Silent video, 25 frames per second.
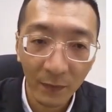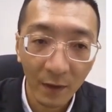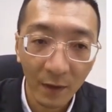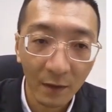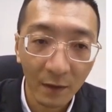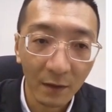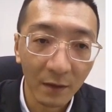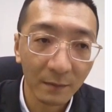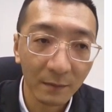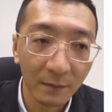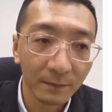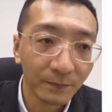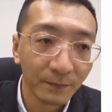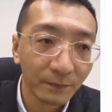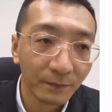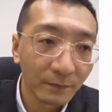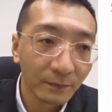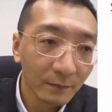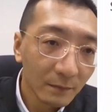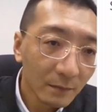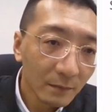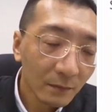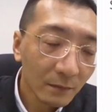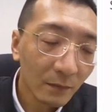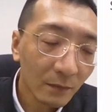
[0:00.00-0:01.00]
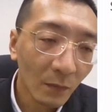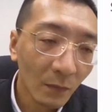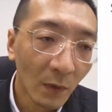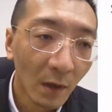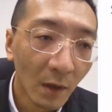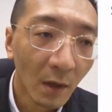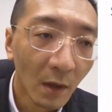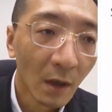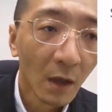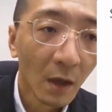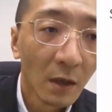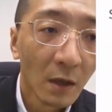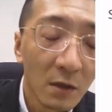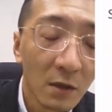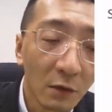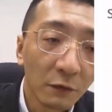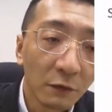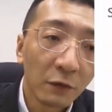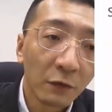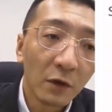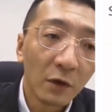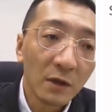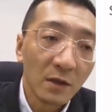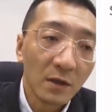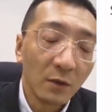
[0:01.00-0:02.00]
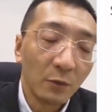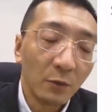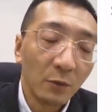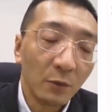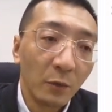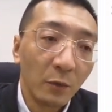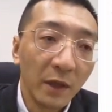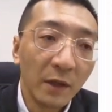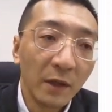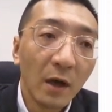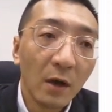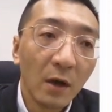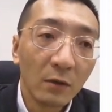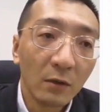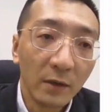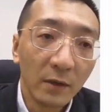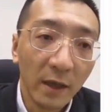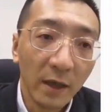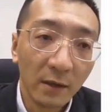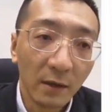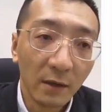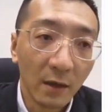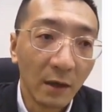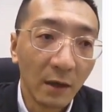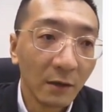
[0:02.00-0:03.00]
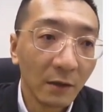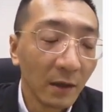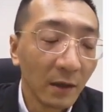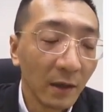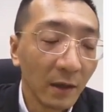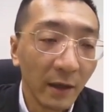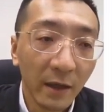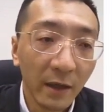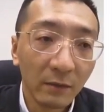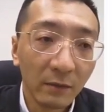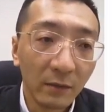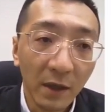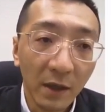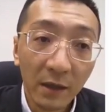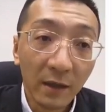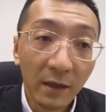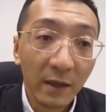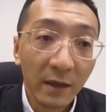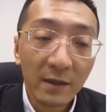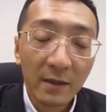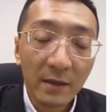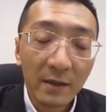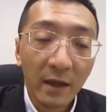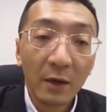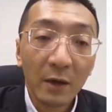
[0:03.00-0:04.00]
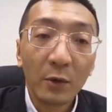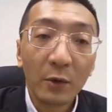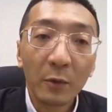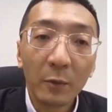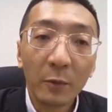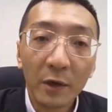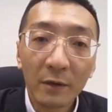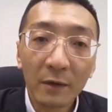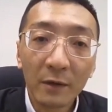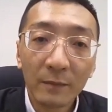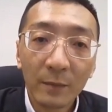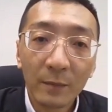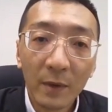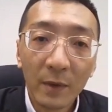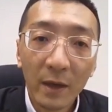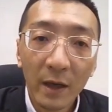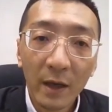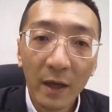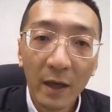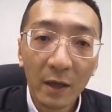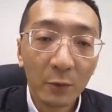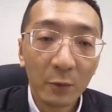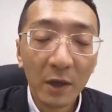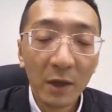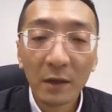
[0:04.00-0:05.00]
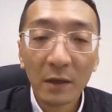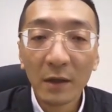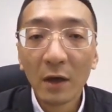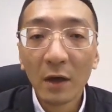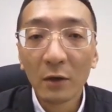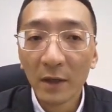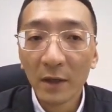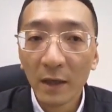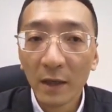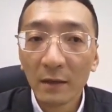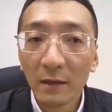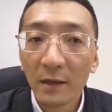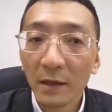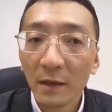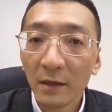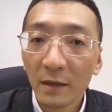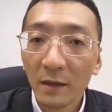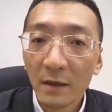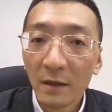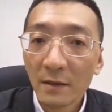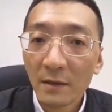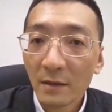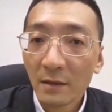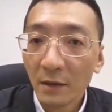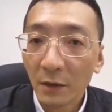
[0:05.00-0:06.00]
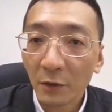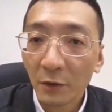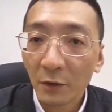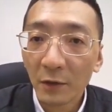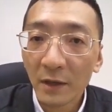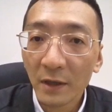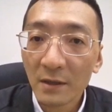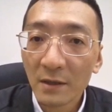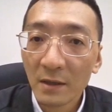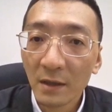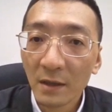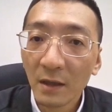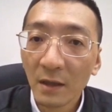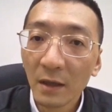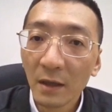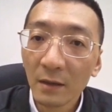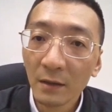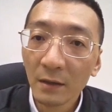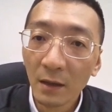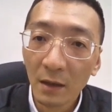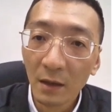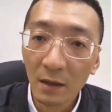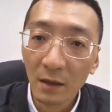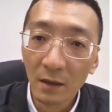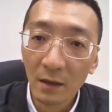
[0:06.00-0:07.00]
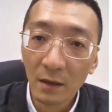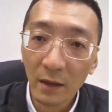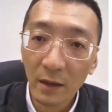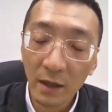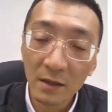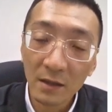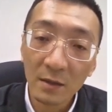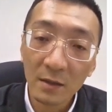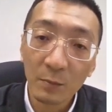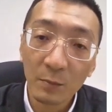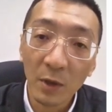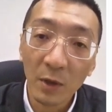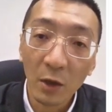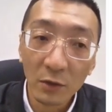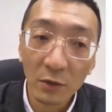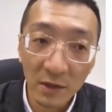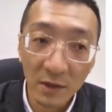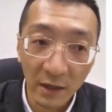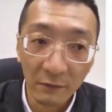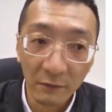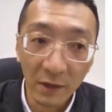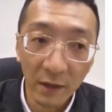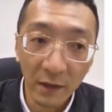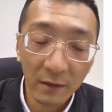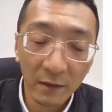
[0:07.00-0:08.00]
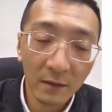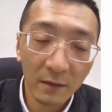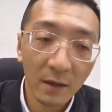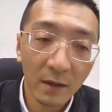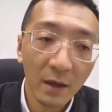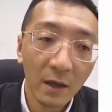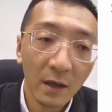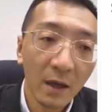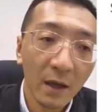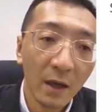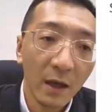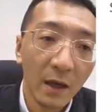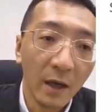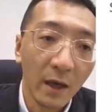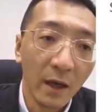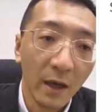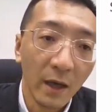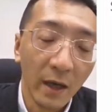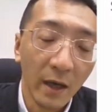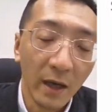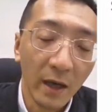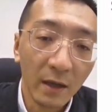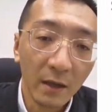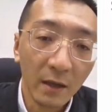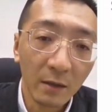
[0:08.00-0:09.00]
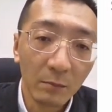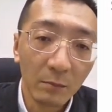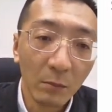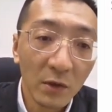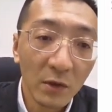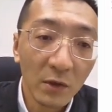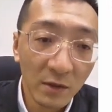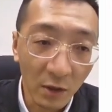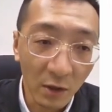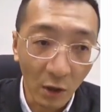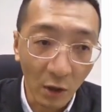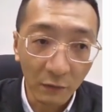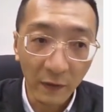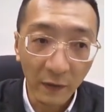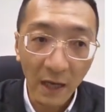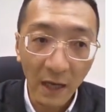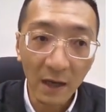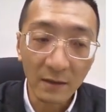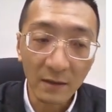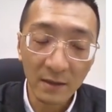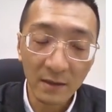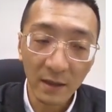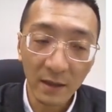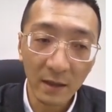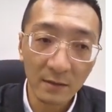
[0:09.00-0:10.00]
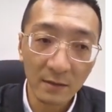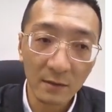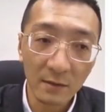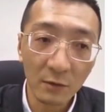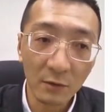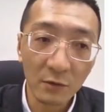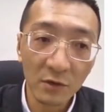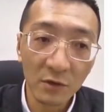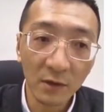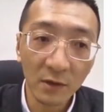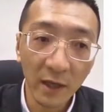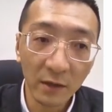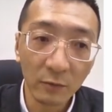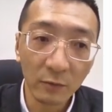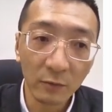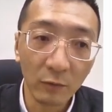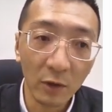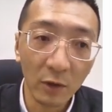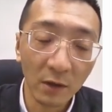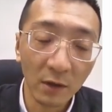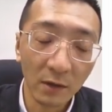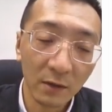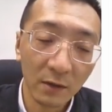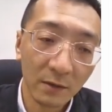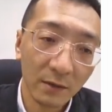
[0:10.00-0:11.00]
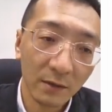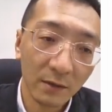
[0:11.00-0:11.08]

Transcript: Okay. So first, we know that currently data is everywhere, and we know that data is increasing explosively. And most of us has social network,